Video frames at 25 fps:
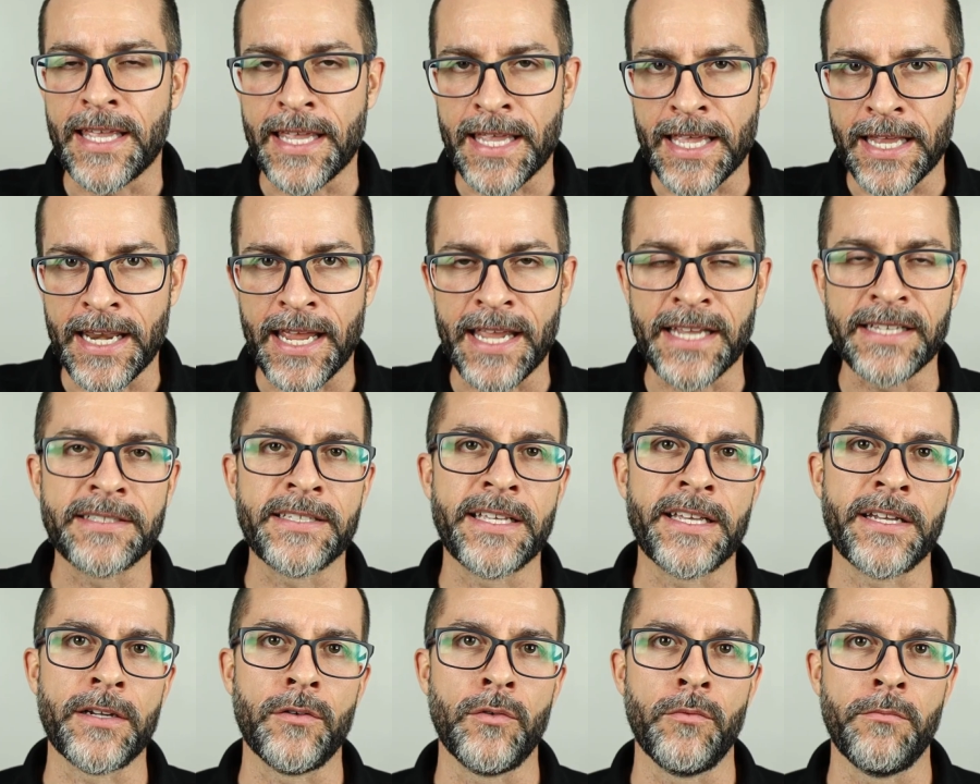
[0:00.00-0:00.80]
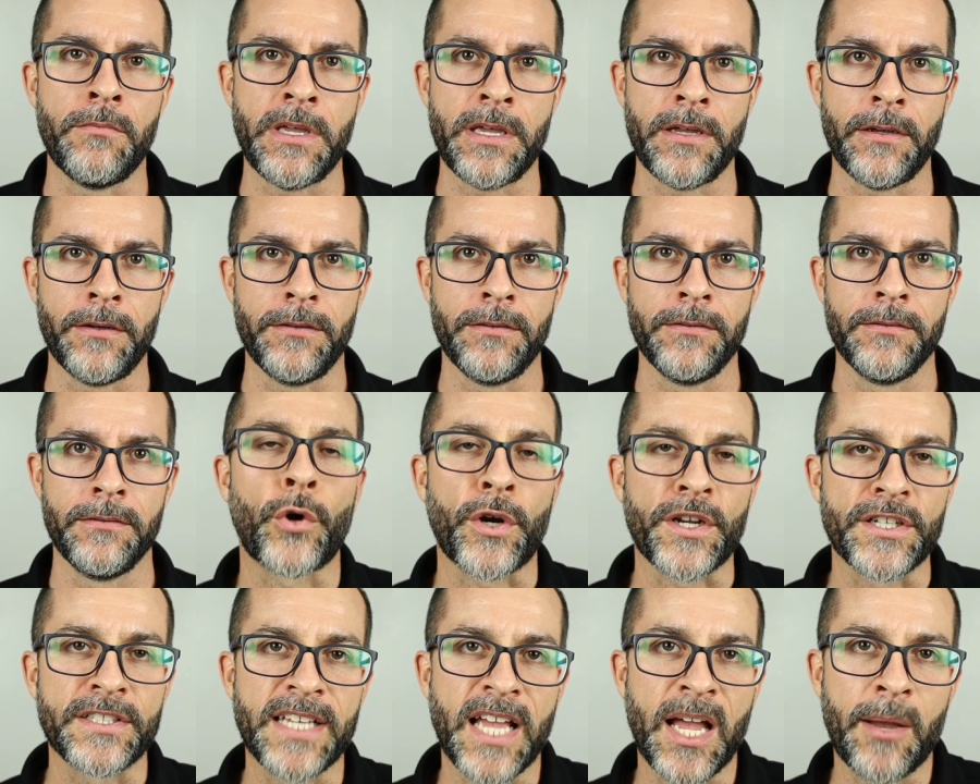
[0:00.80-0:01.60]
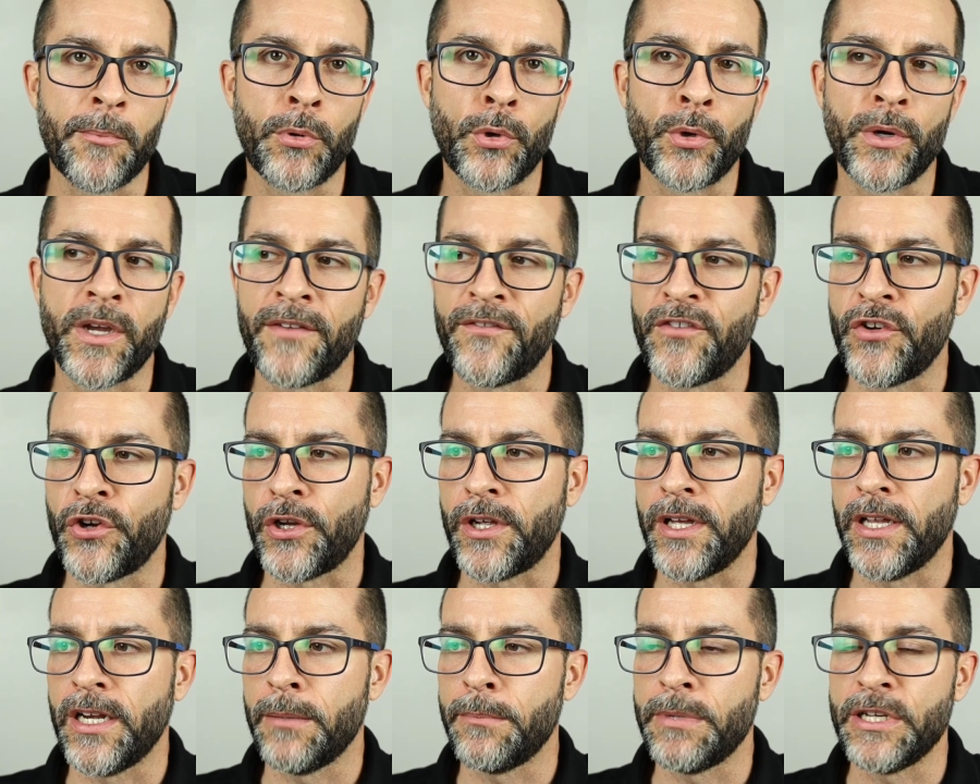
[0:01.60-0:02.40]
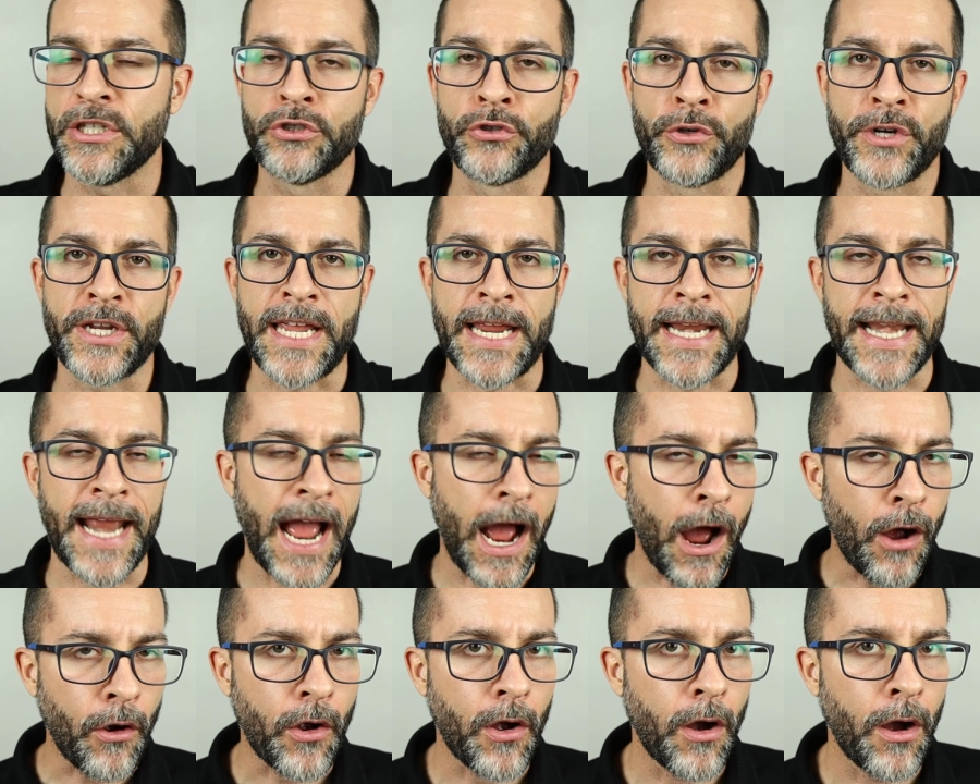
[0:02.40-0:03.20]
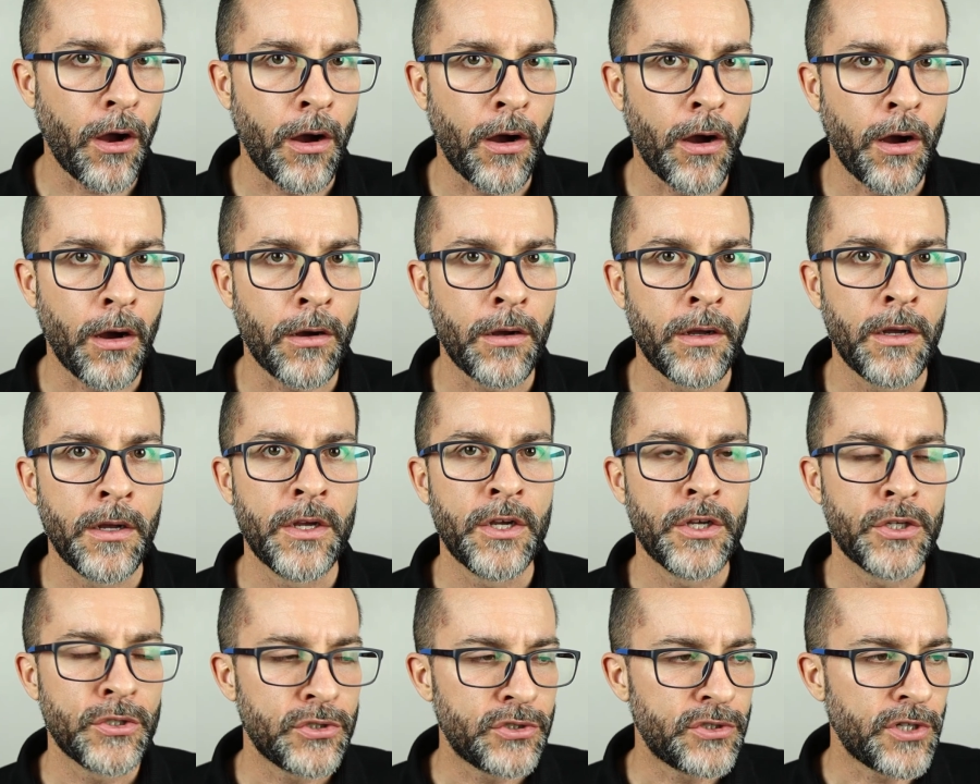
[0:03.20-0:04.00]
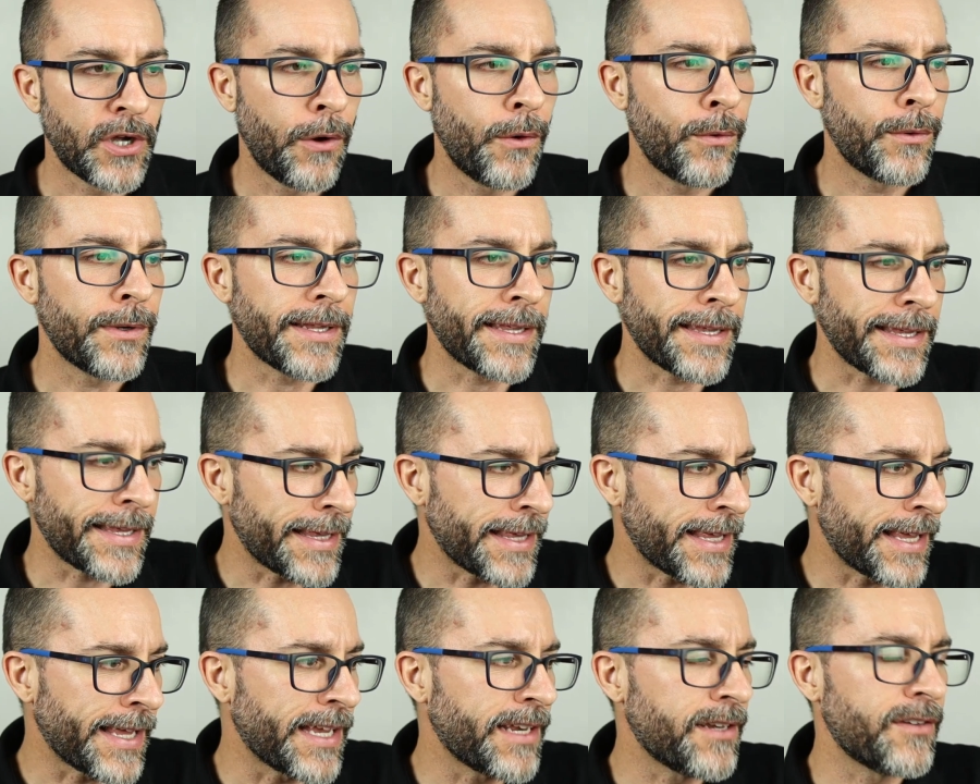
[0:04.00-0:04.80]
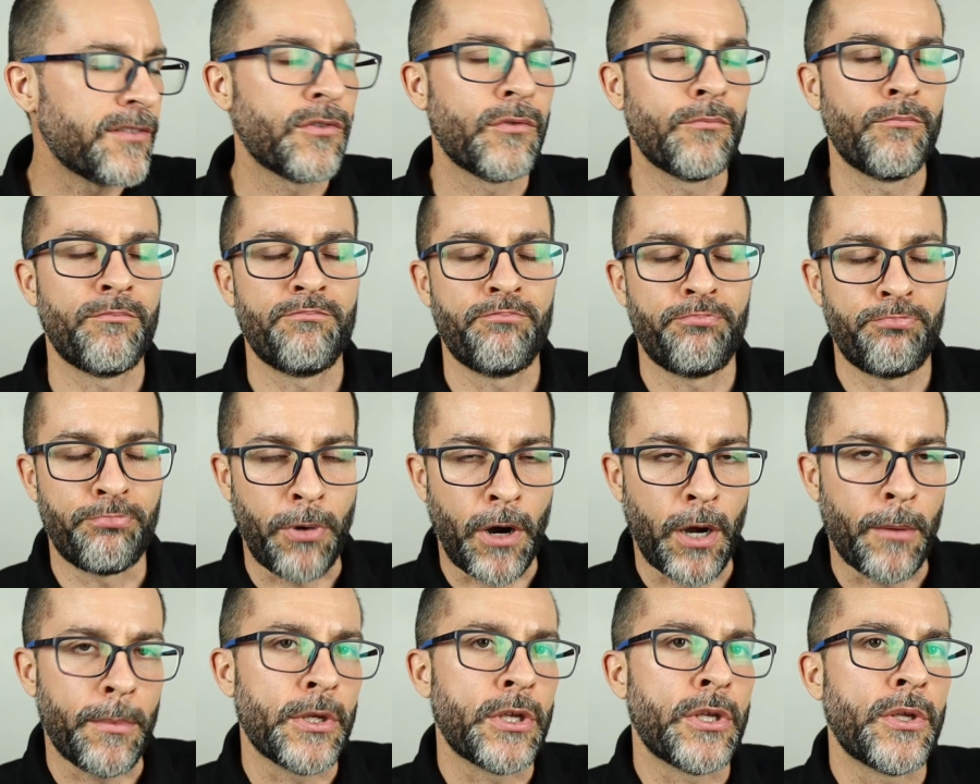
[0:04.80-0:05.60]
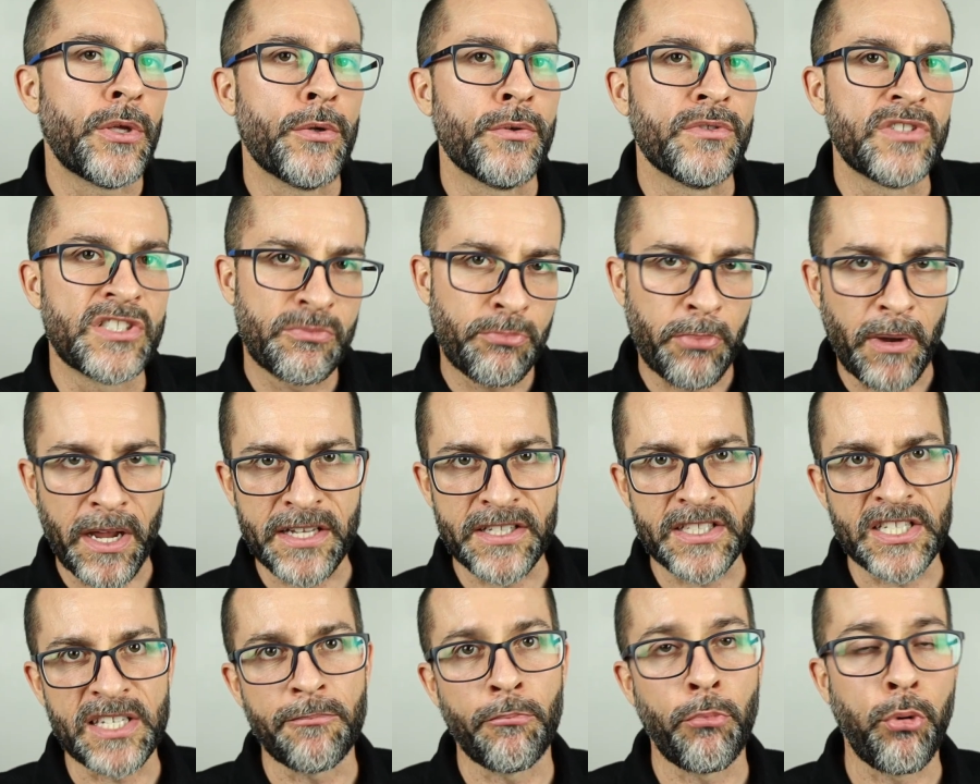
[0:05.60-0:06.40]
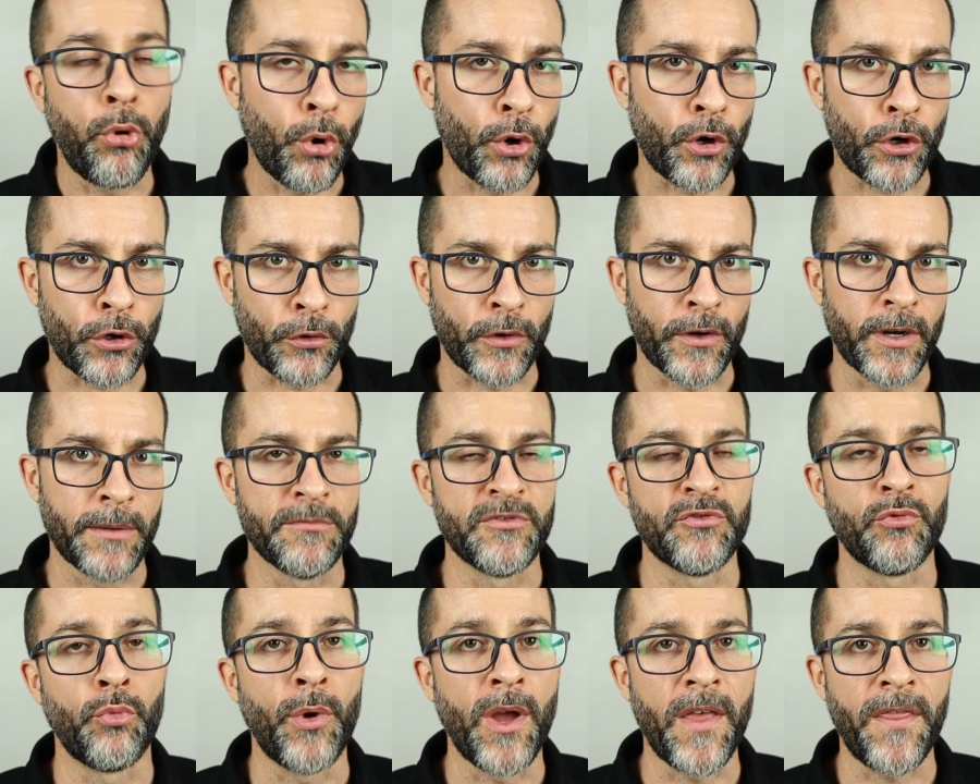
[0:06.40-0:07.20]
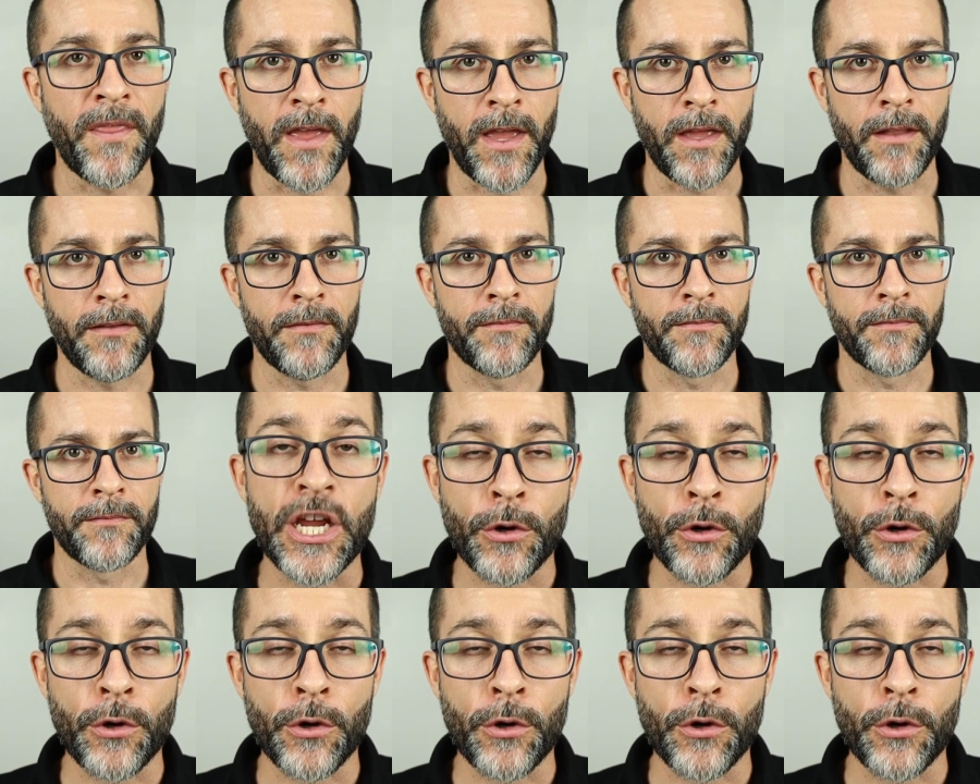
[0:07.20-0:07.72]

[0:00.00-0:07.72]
in a single meal. For example, if you're gonna be drinking alcohol, don't eat barbecue spicy pork ribs with it.